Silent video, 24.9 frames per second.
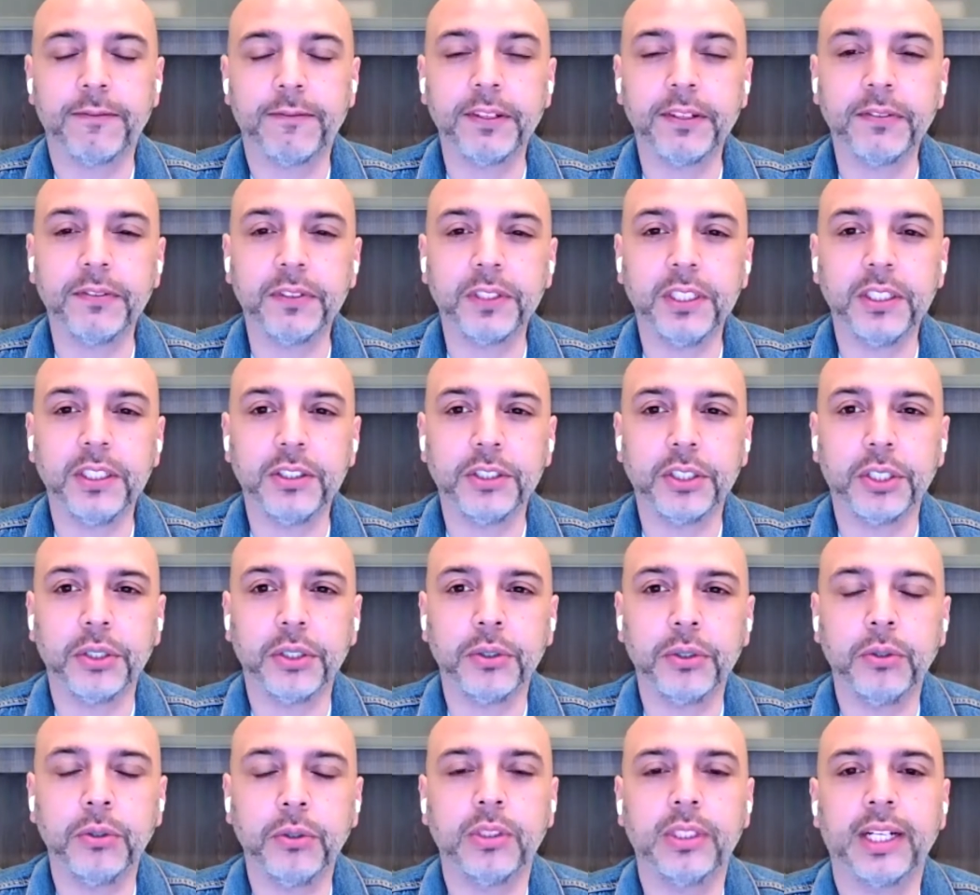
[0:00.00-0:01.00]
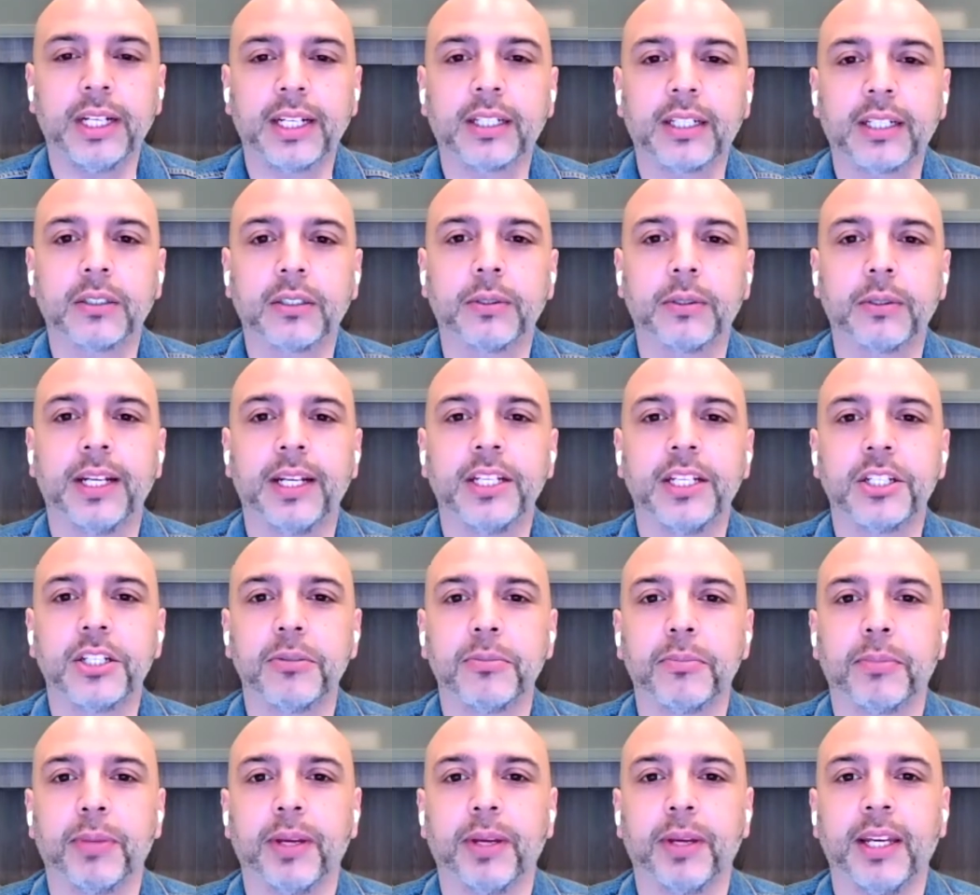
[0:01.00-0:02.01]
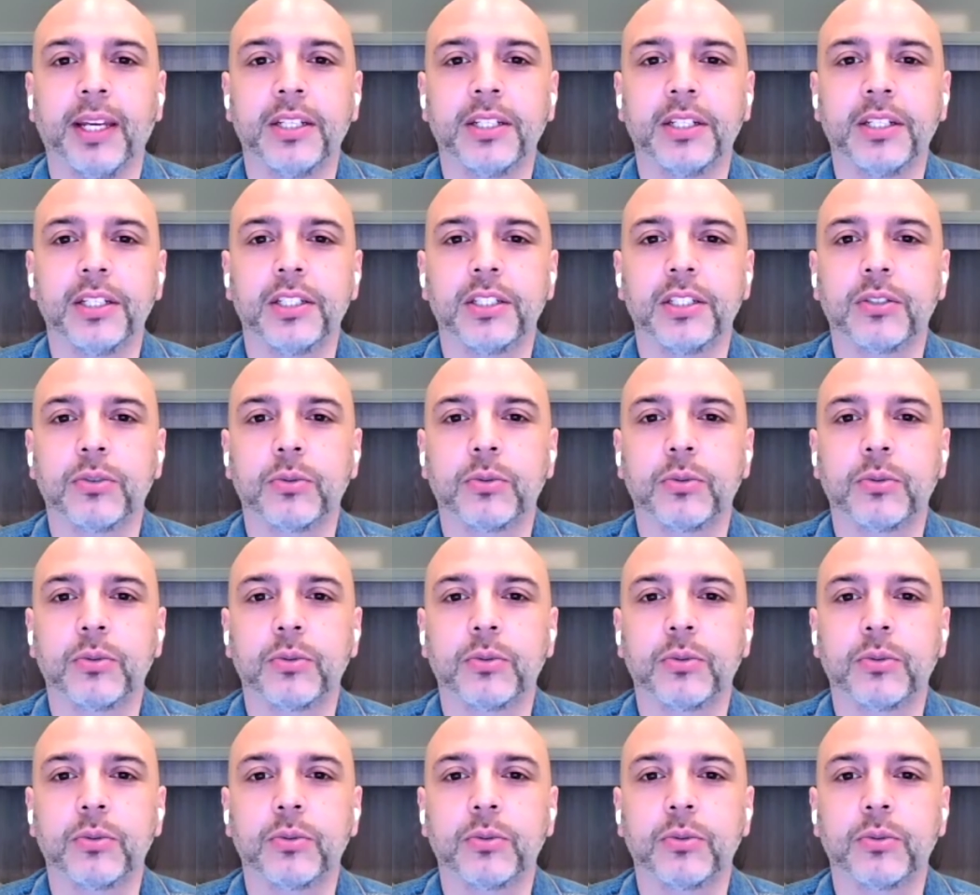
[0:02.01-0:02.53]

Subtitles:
52 declaration pages